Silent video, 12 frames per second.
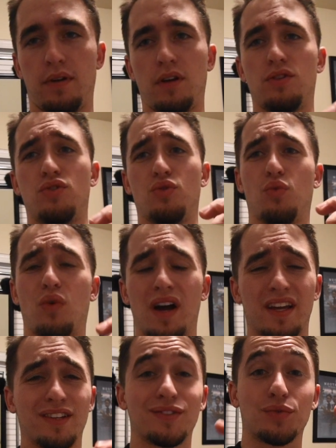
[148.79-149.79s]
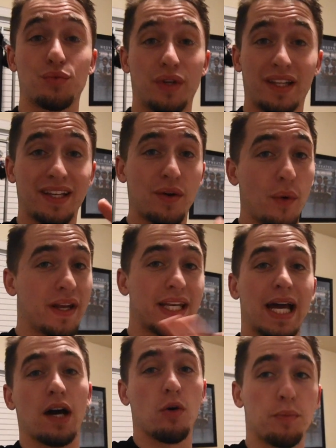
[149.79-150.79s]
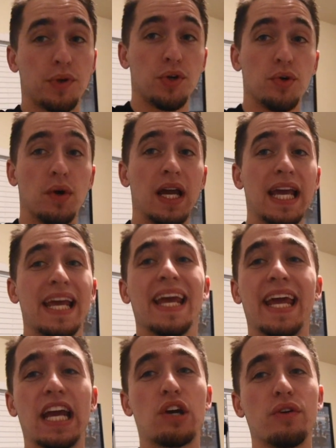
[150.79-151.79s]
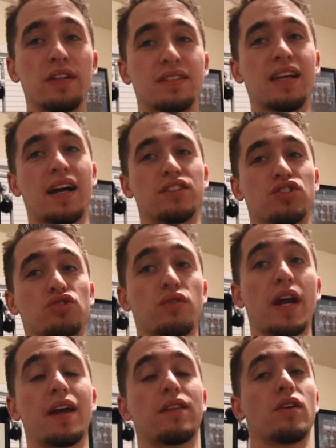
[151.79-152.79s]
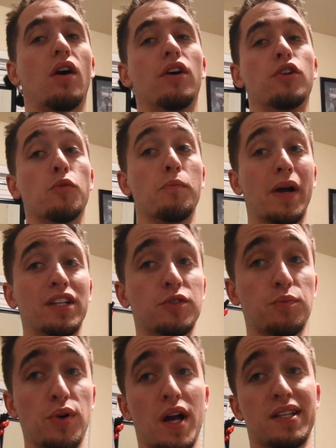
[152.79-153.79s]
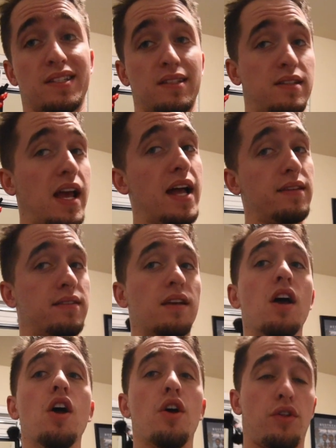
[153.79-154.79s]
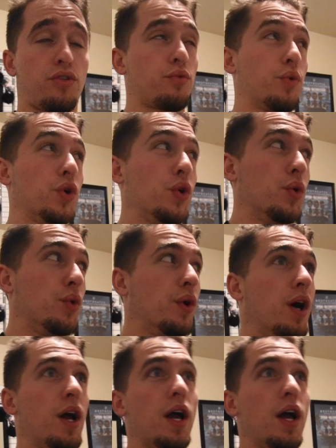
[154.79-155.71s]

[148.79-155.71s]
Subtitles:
into what is really going to help you increase that strength on your bench press sets through